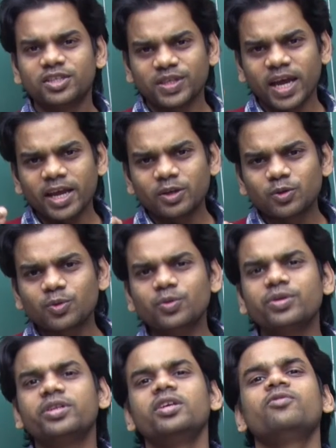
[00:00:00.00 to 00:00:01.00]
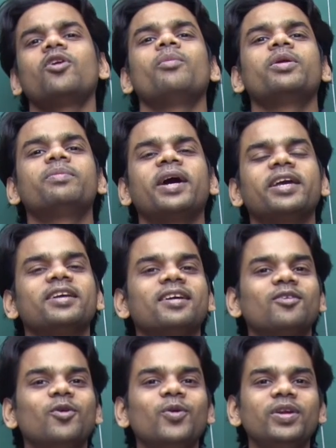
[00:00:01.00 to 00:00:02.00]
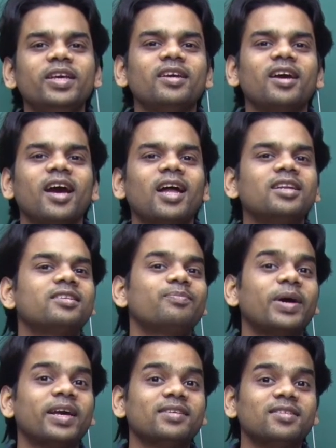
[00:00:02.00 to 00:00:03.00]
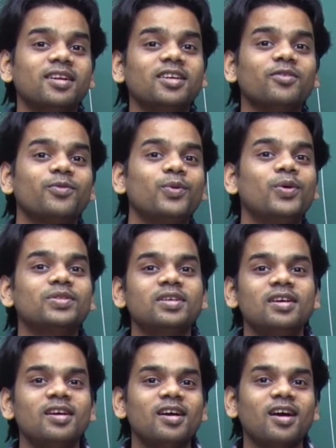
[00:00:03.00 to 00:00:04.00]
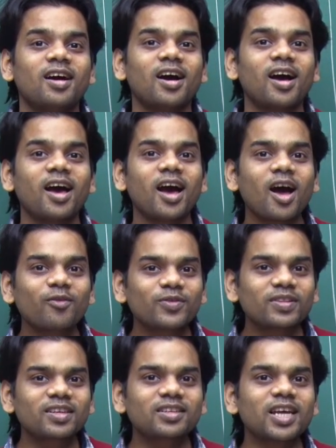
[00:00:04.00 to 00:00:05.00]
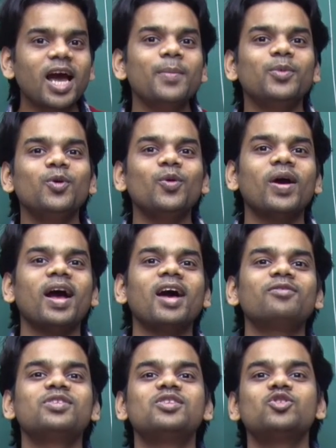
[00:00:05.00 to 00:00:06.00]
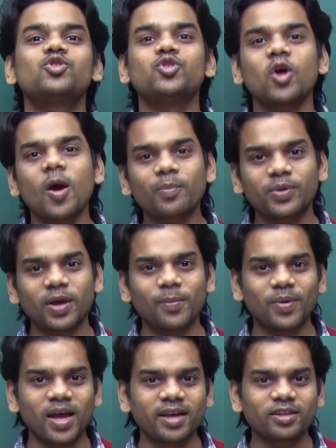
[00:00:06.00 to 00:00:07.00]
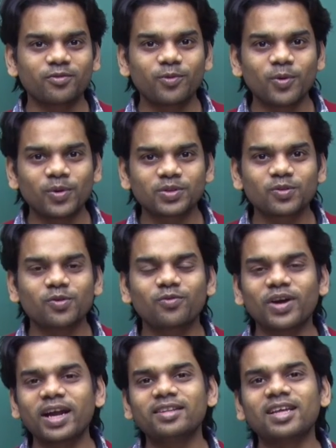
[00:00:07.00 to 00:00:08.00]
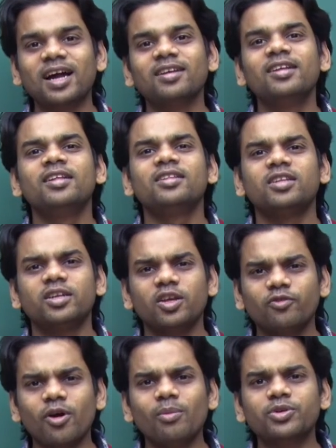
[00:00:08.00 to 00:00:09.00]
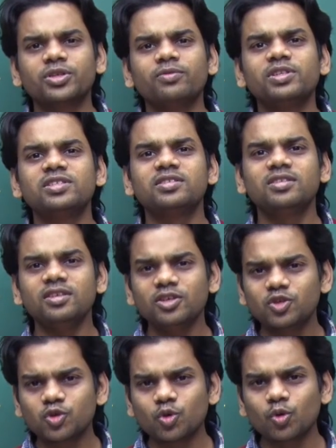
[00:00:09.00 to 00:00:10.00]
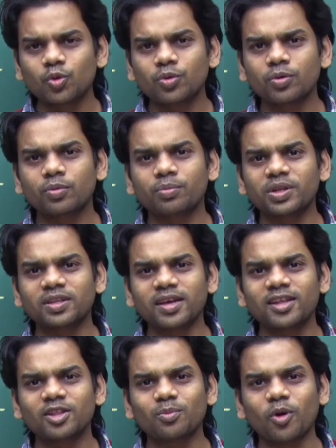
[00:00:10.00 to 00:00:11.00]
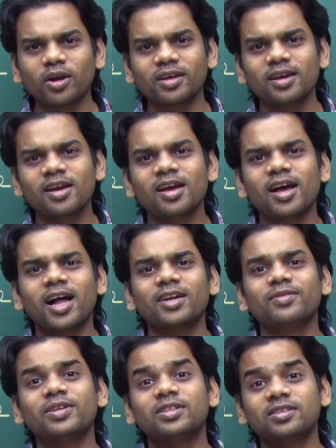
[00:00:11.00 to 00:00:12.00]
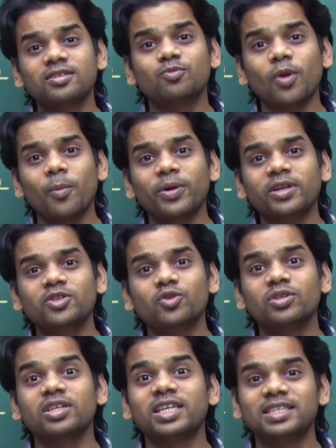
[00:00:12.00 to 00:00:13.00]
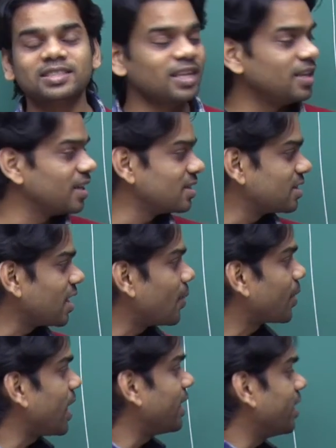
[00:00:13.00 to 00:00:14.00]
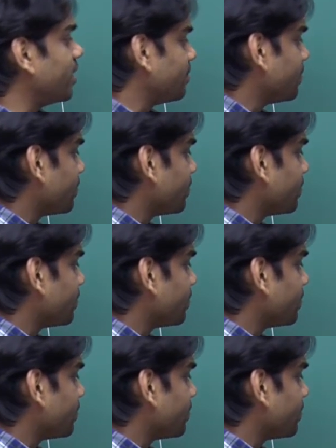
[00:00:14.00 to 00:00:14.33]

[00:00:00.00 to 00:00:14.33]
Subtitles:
try to deform it by holding and by exerting a force. After the time you have stopped applying the force, you will find that the deformation will cease to be there in the body, and this is property known as resilience. I'm writing,